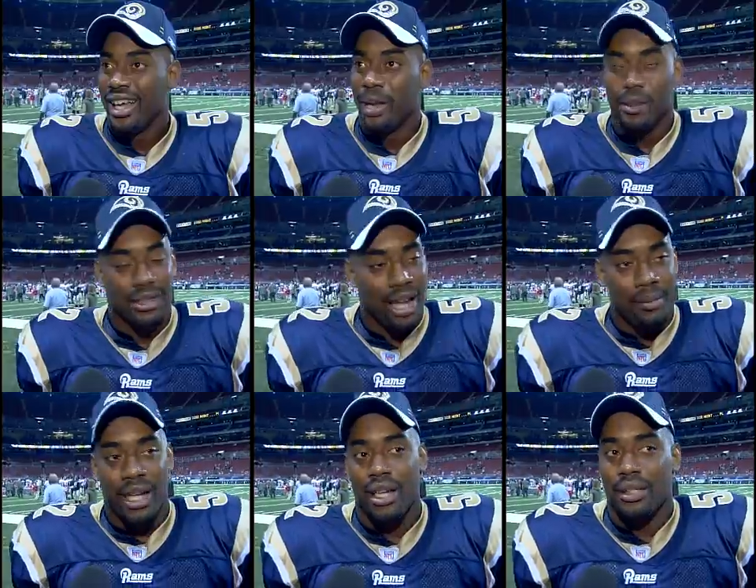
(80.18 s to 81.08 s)
And it was like,
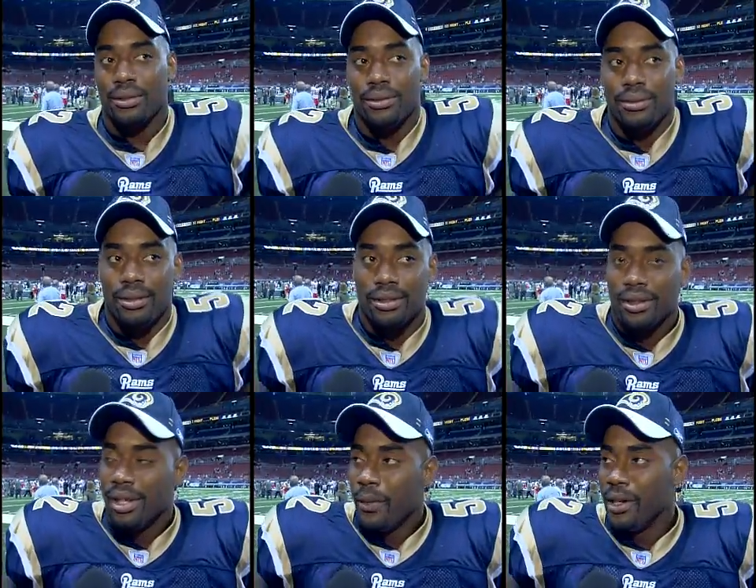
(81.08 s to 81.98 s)
man,
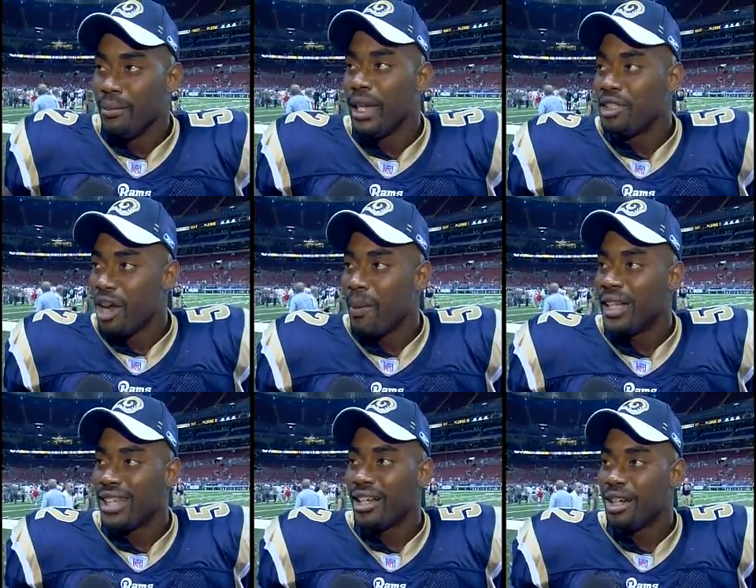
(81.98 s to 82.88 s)
we need to make sure
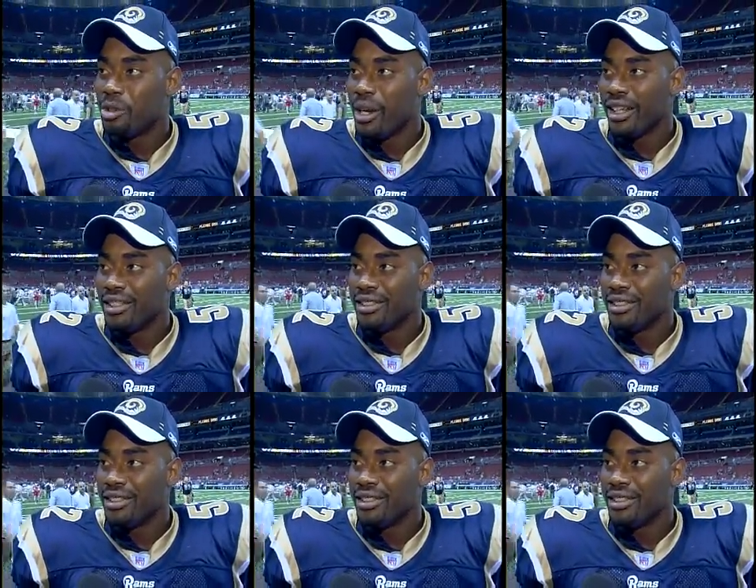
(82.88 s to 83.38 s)
everybody's out there drinking.